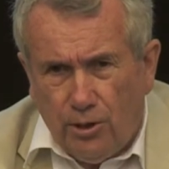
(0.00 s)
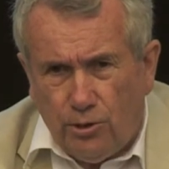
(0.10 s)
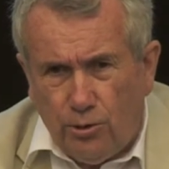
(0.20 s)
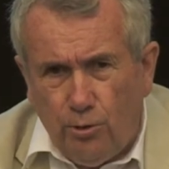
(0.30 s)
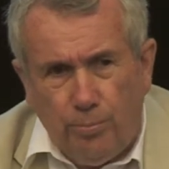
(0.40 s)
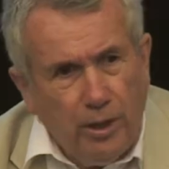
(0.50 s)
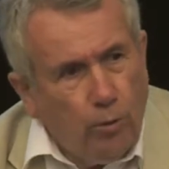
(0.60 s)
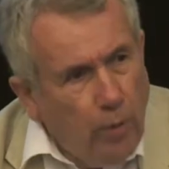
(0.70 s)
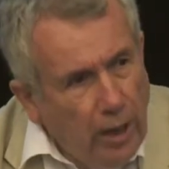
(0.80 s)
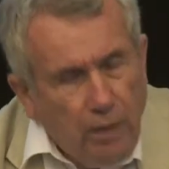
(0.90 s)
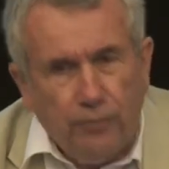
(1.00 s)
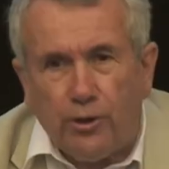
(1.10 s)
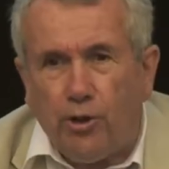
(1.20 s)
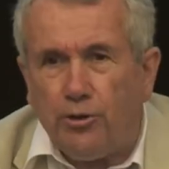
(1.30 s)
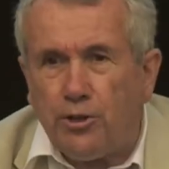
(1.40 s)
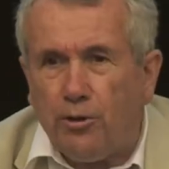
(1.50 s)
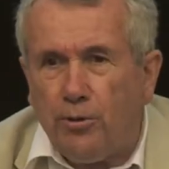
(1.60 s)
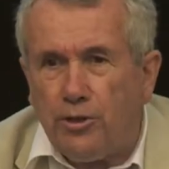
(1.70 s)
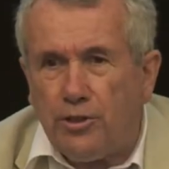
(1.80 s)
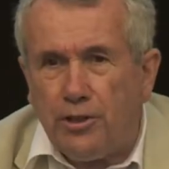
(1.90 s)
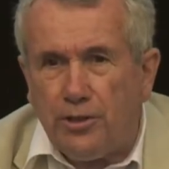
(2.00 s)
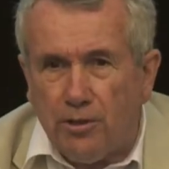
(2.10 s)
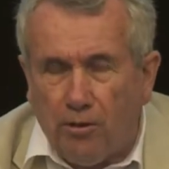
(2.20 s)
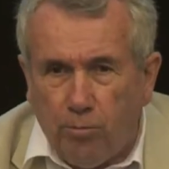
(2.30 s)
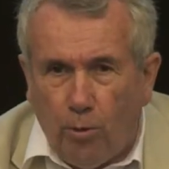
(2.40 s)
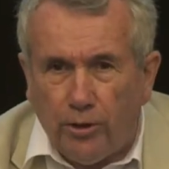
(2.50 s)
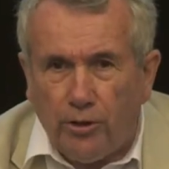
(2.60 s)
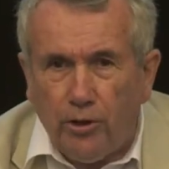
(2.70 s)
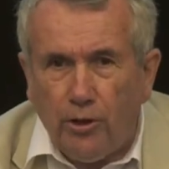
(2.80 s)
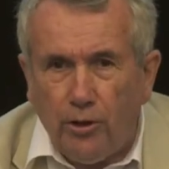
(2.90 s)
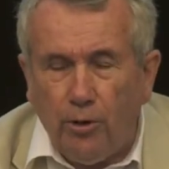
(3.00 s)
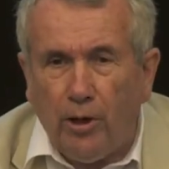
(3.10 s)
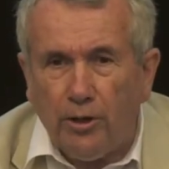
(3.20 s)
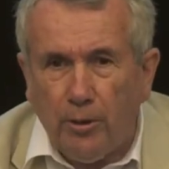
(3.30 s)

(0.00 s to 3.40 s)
to be aware of the consequences of what you are